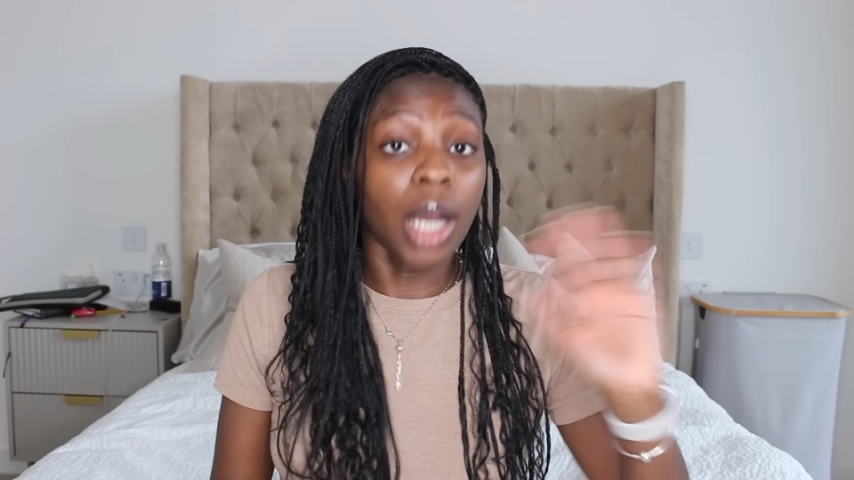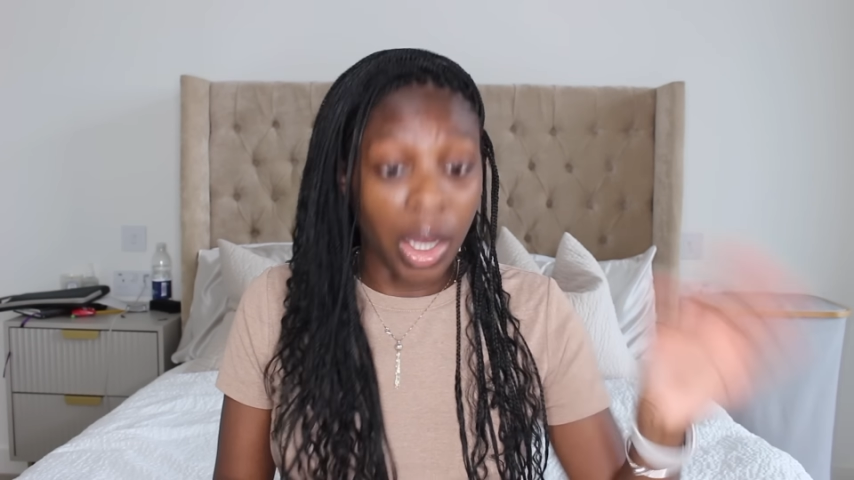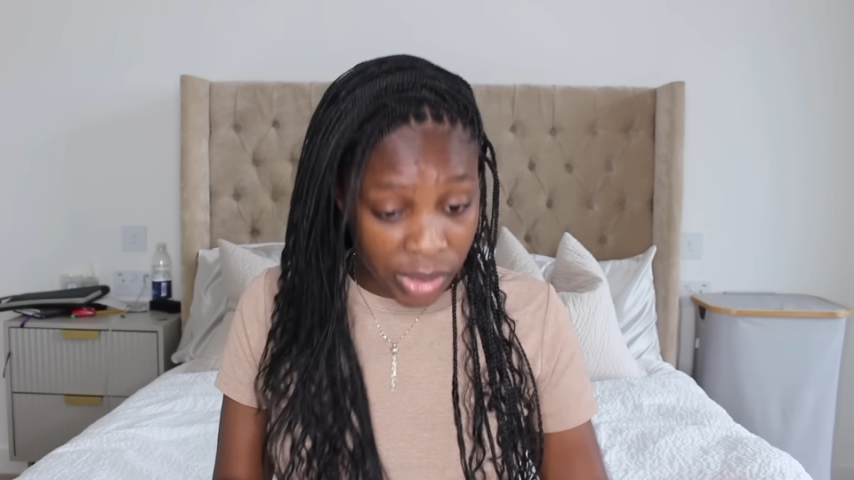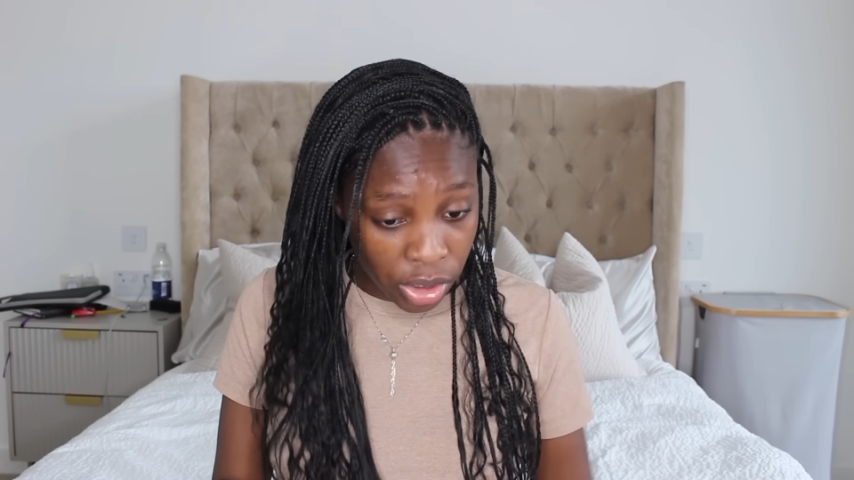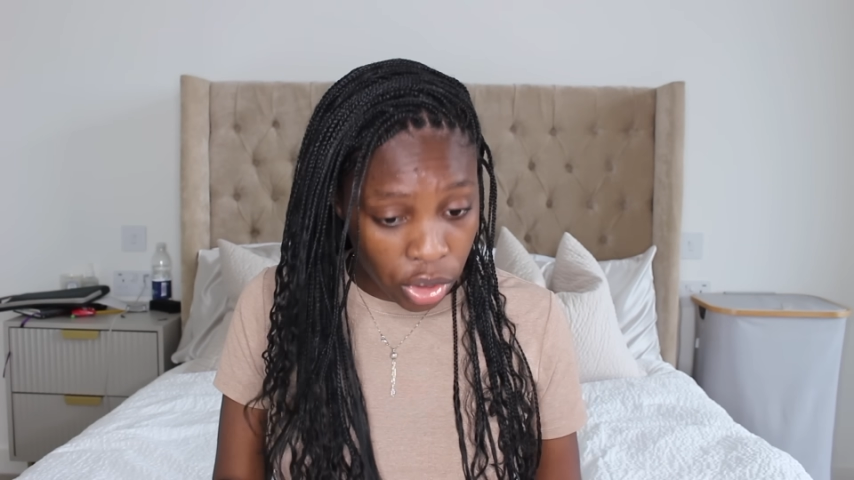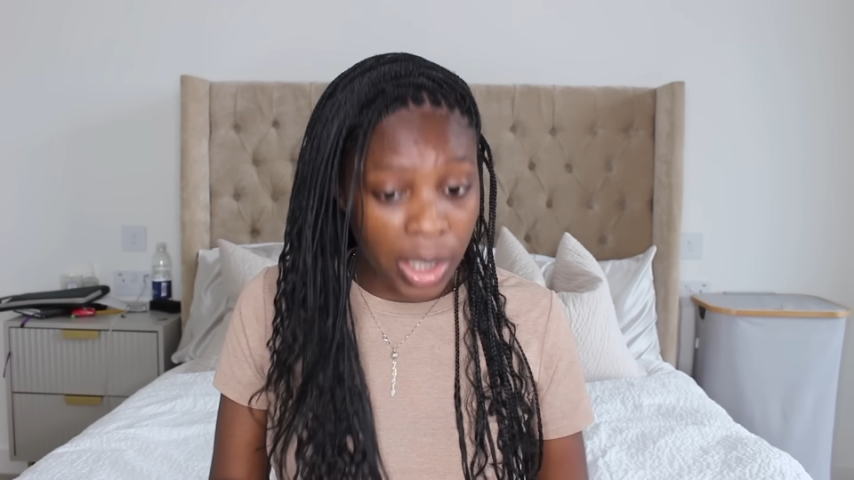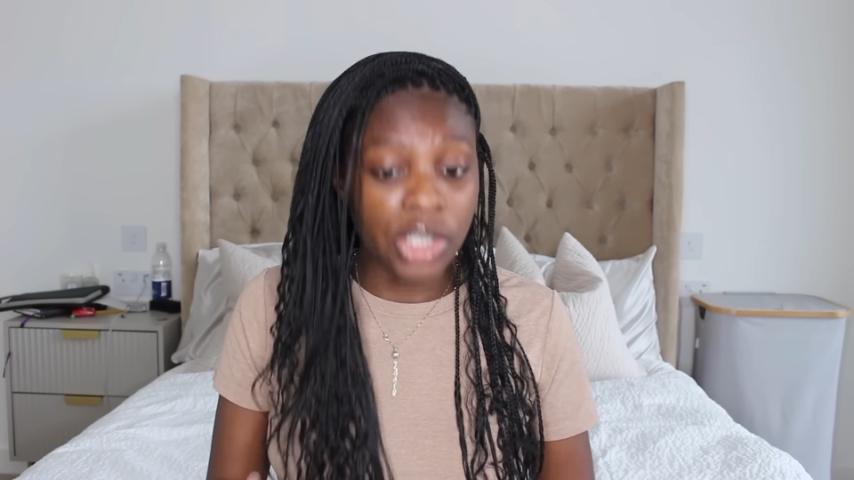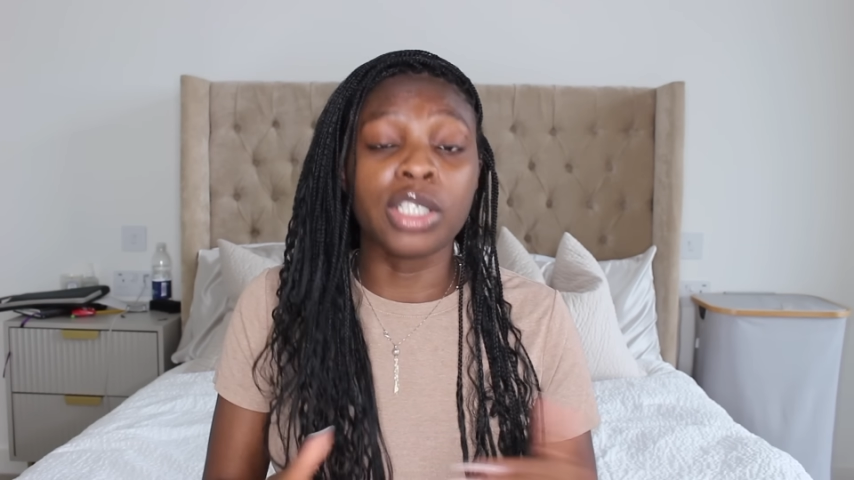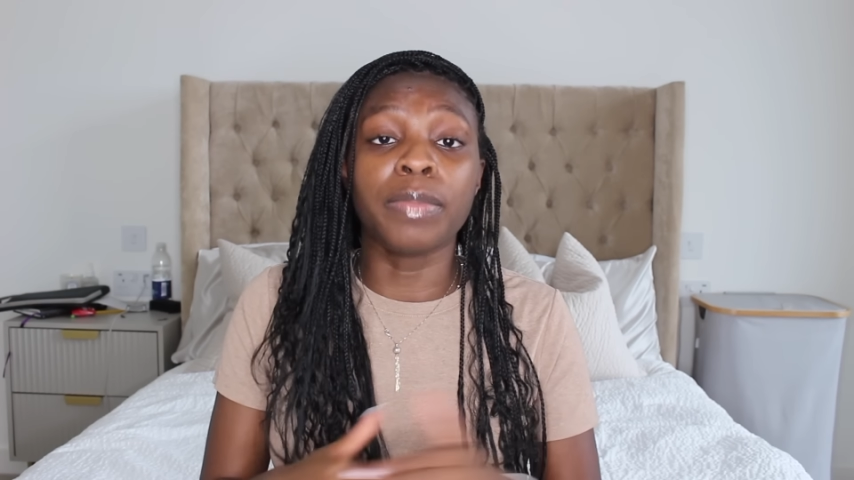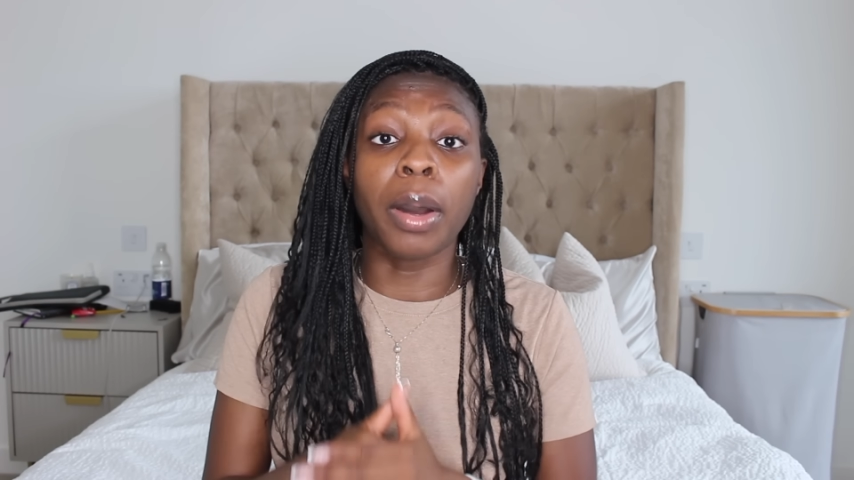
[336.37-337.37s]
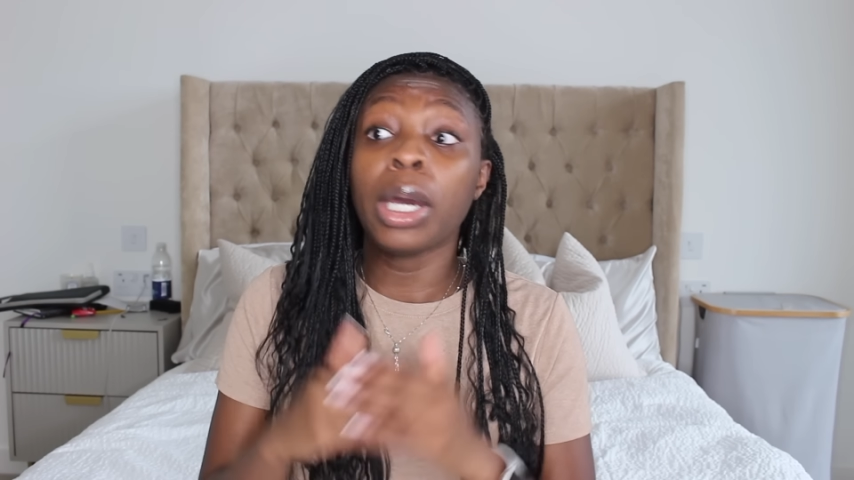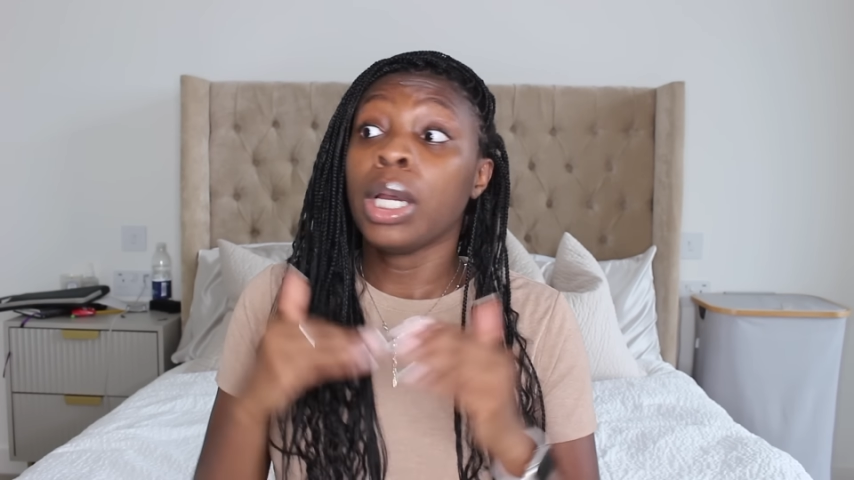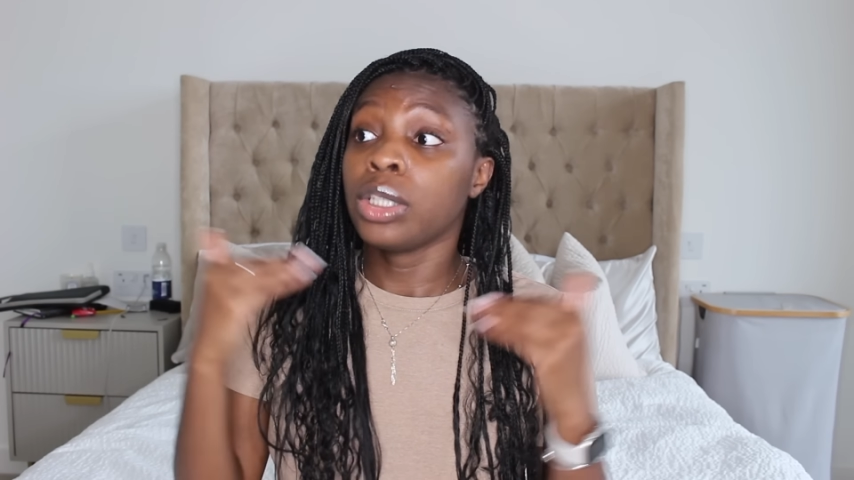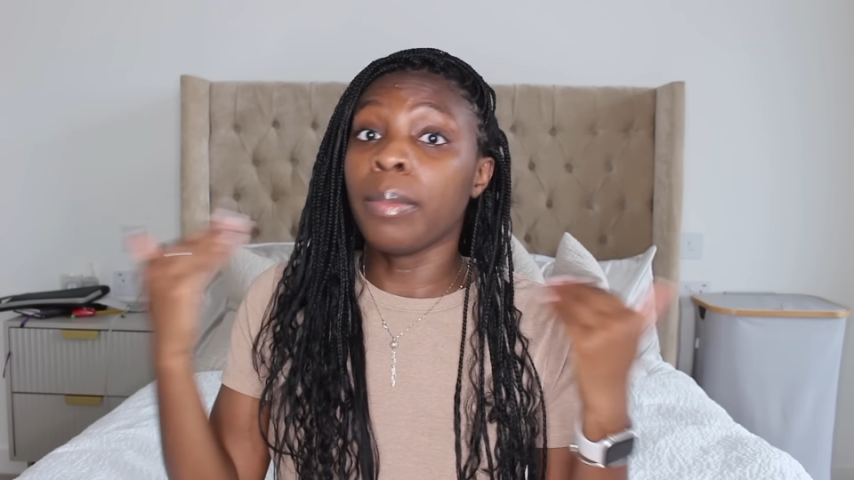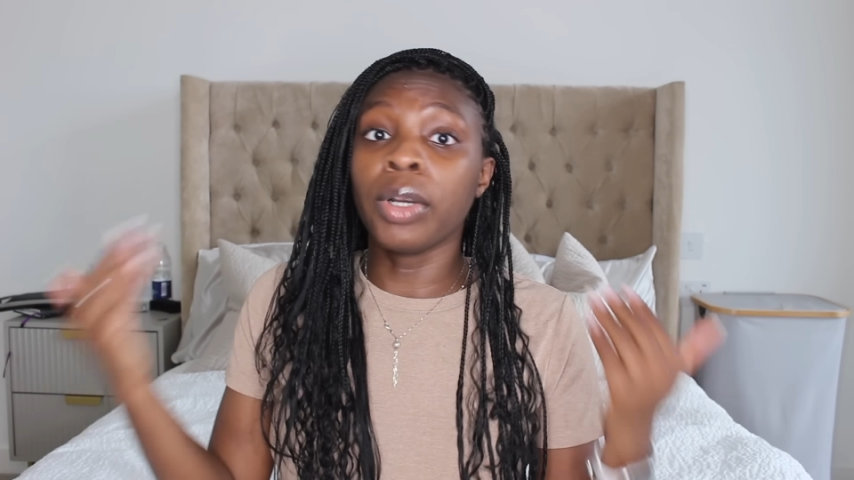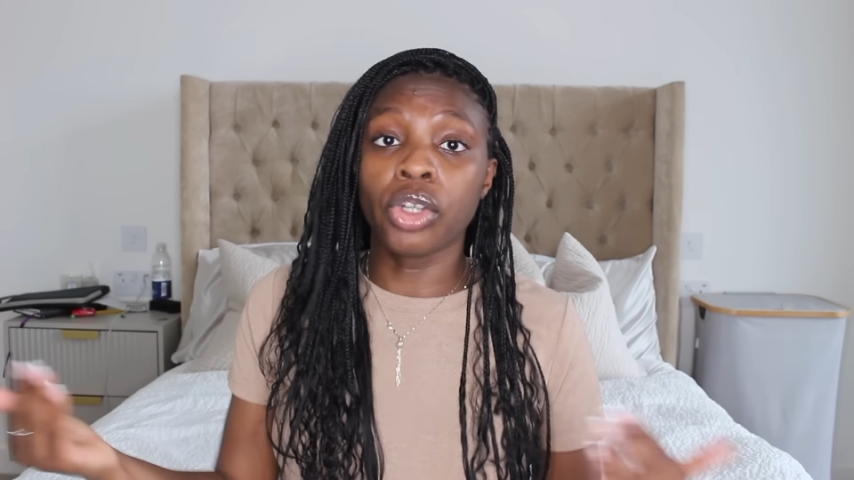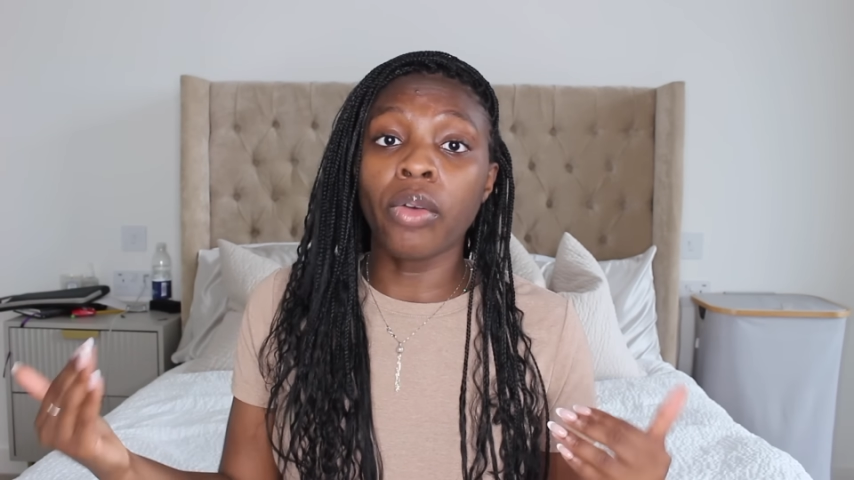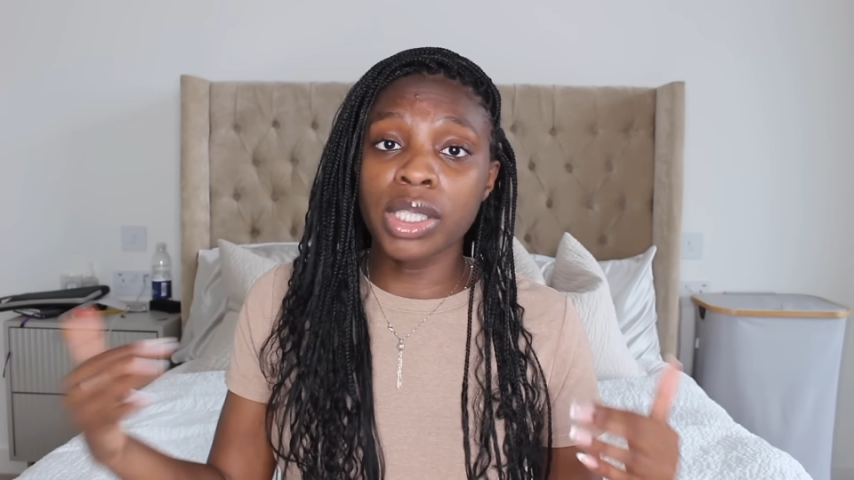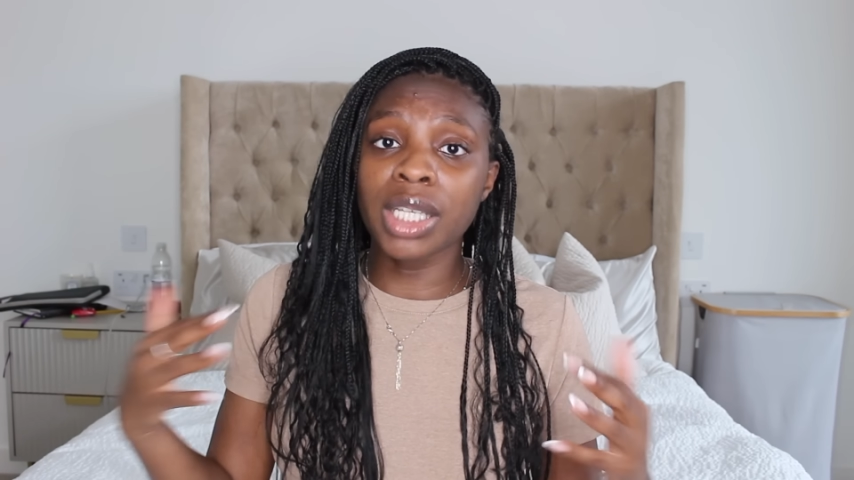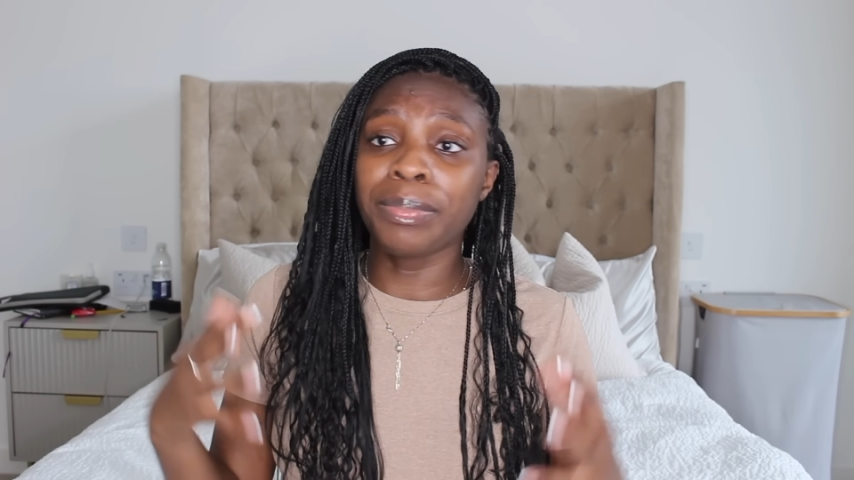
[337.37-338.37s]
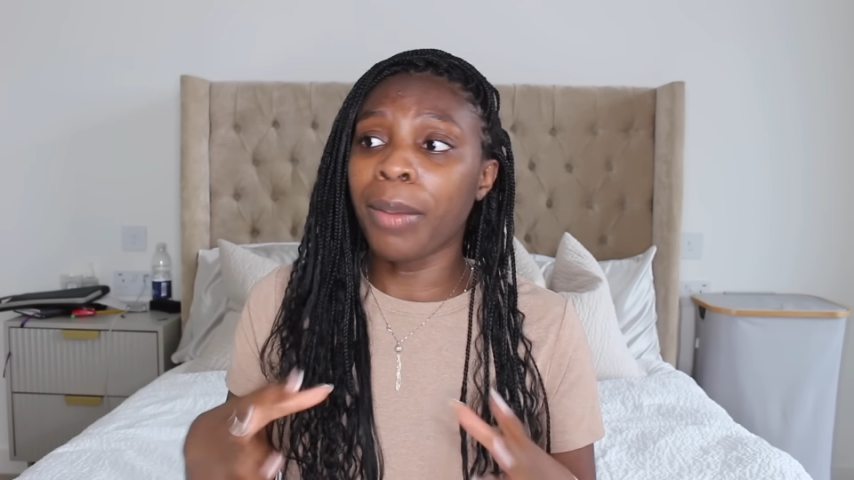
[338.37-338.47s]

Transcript: other situations, but the majority